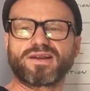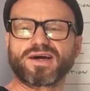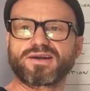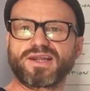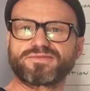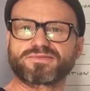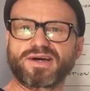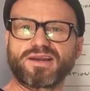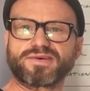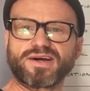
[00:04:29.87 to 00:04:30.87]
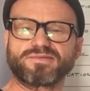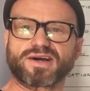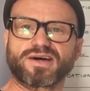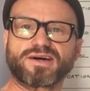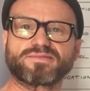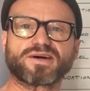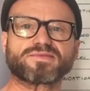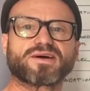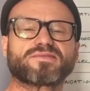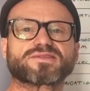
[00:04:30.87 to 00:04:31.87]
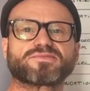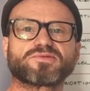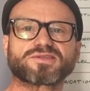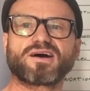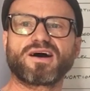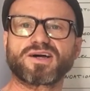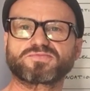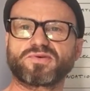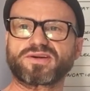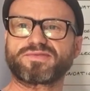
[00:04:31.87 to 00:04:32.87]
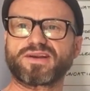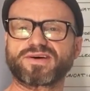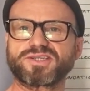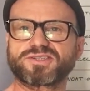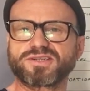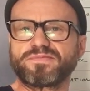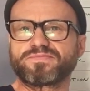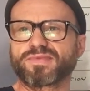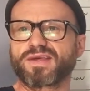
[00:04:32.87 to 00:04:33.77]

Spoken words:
Like a lift, we're elevating, we're going up and up and up. So what's the highest point of elevation?